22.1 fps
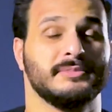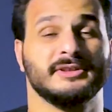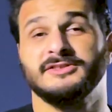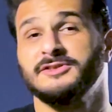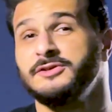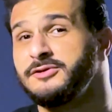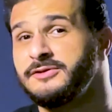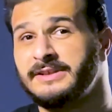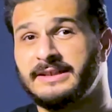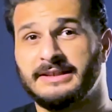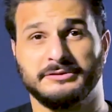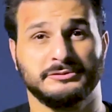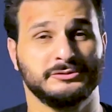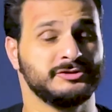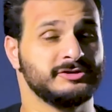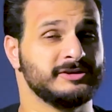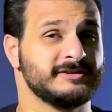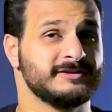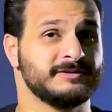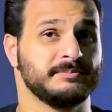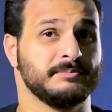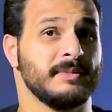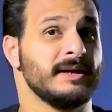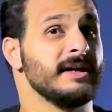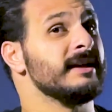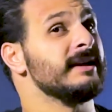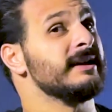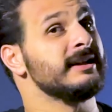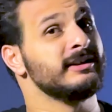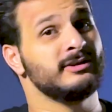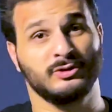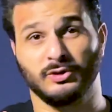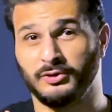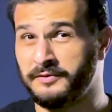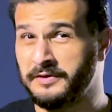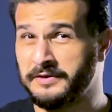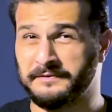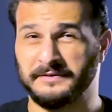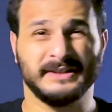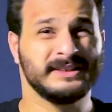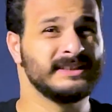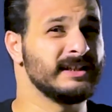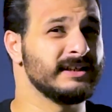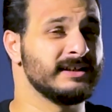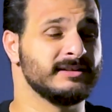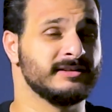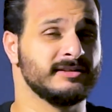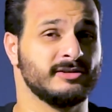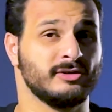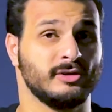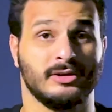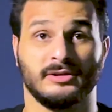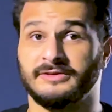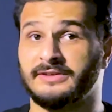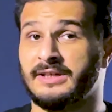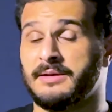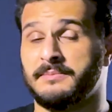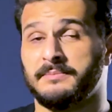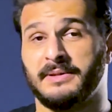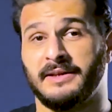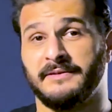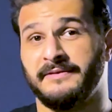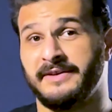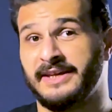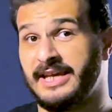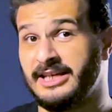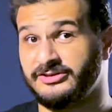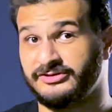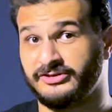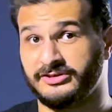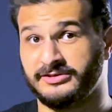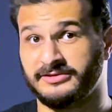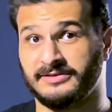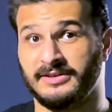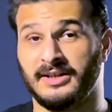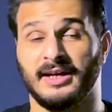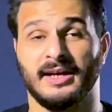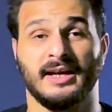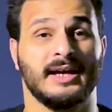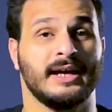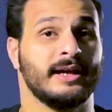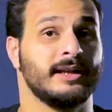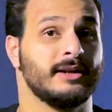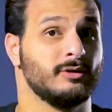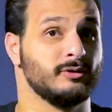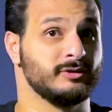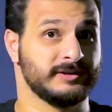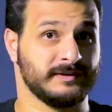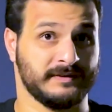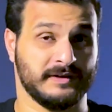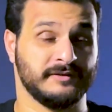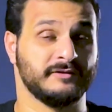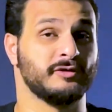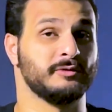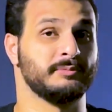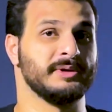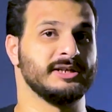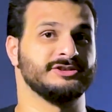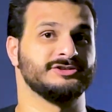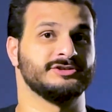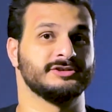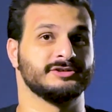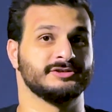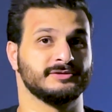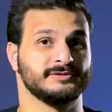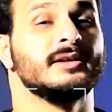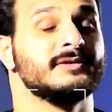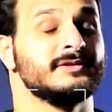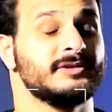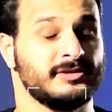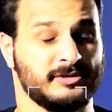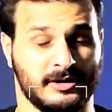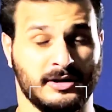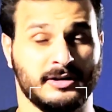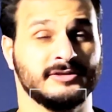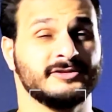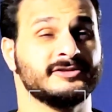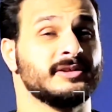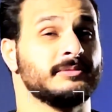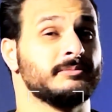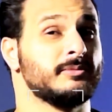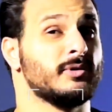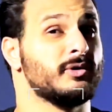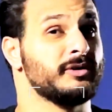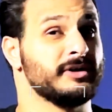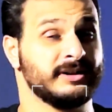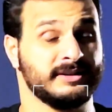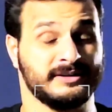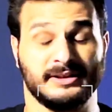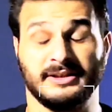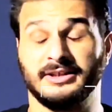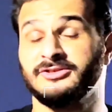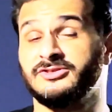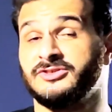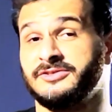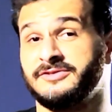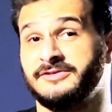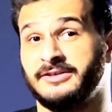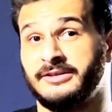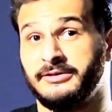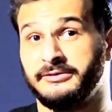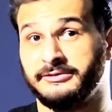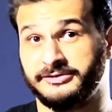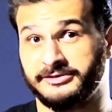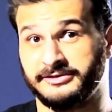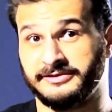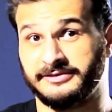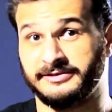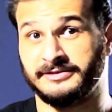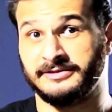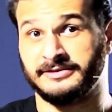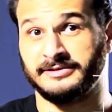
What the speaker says: But those solutions may lead to overfitting, noise amplification, and loss of information. There are some more intelligent solutions,